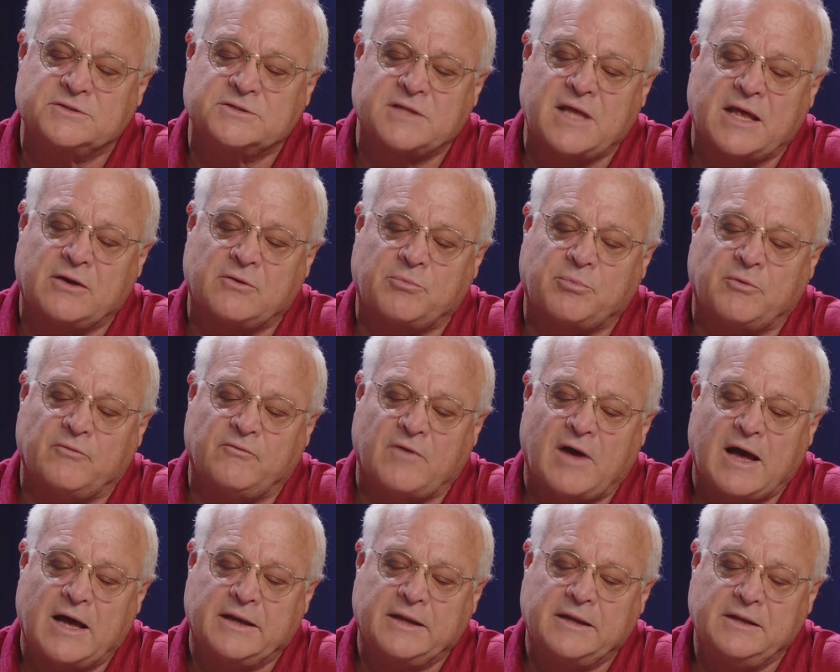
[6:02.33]
that are
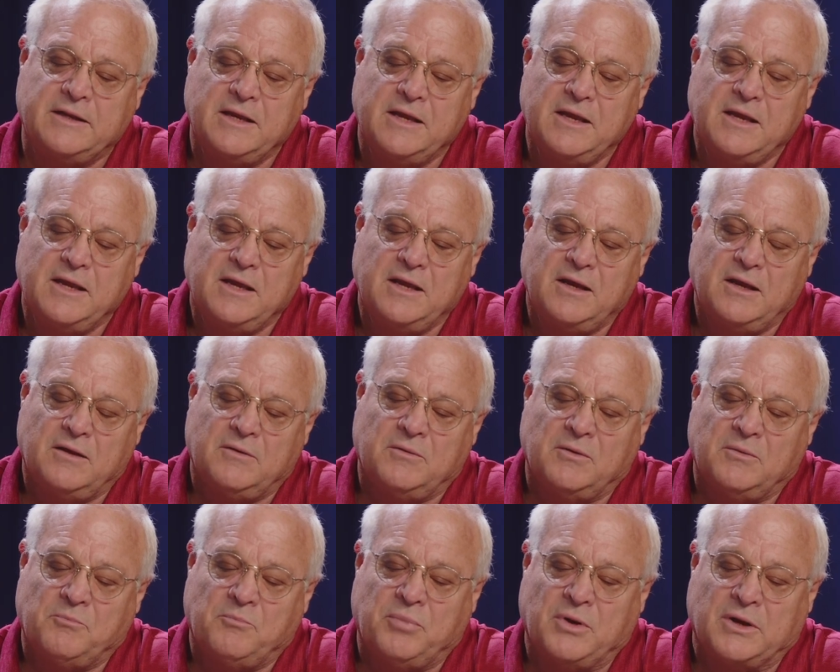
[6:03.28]
provided,
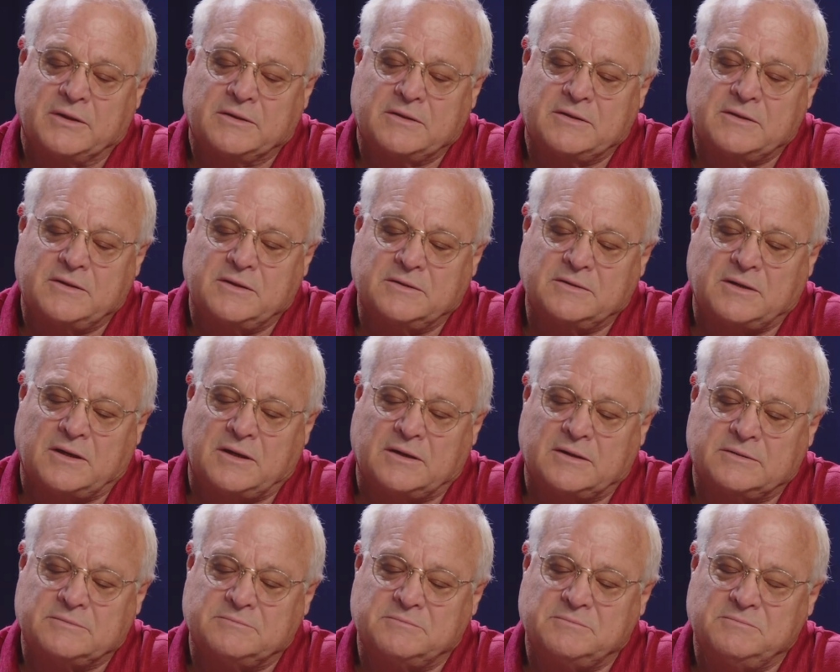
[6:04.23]
but
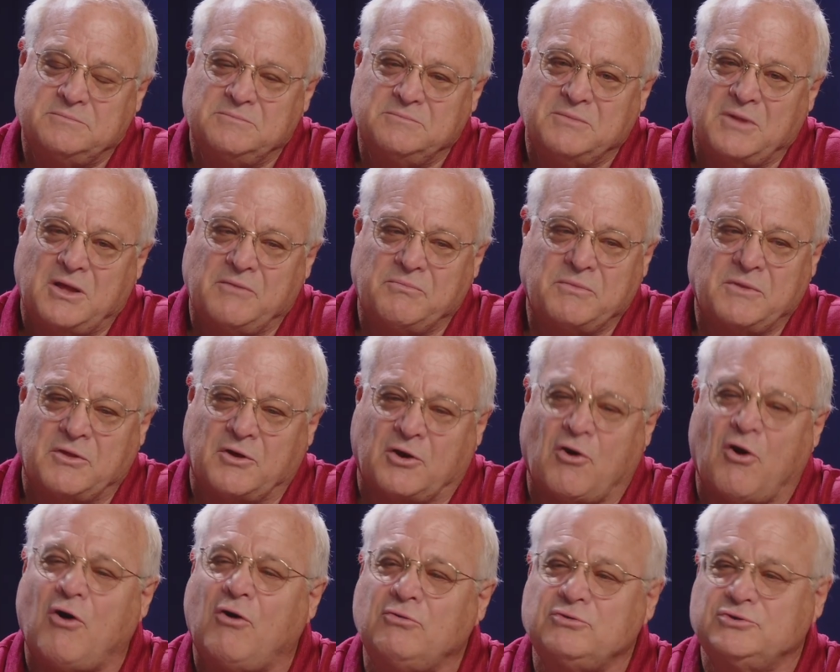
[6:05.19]
the
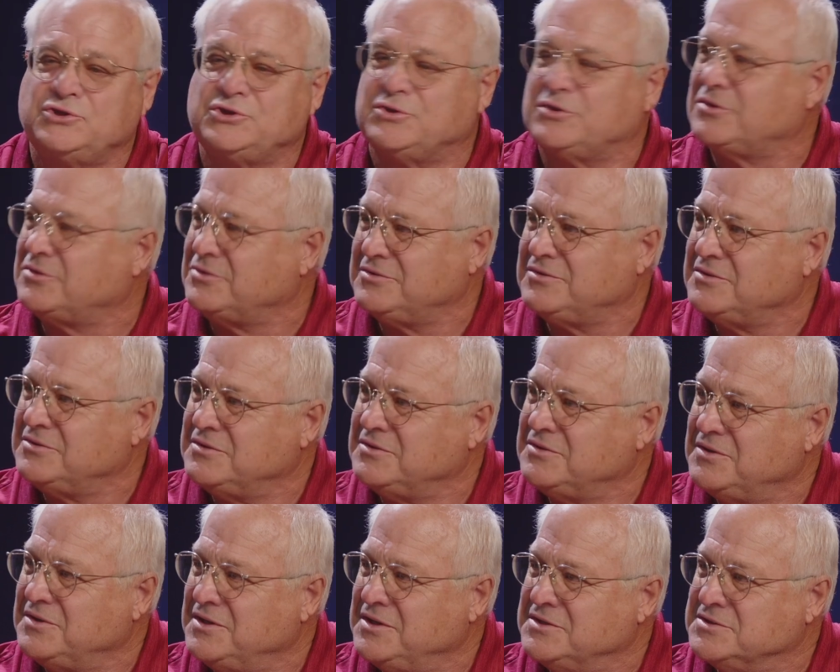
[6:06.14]
culture
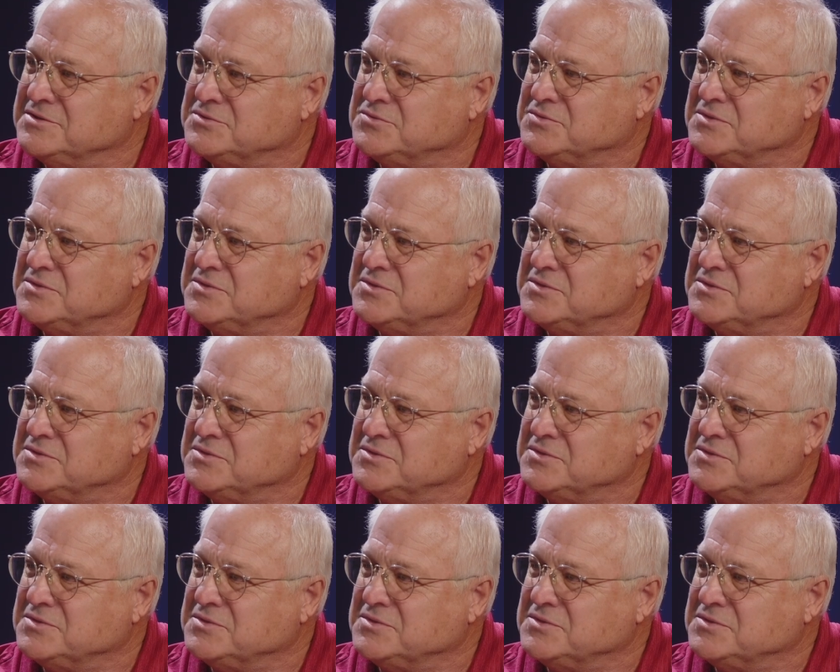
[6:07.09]
is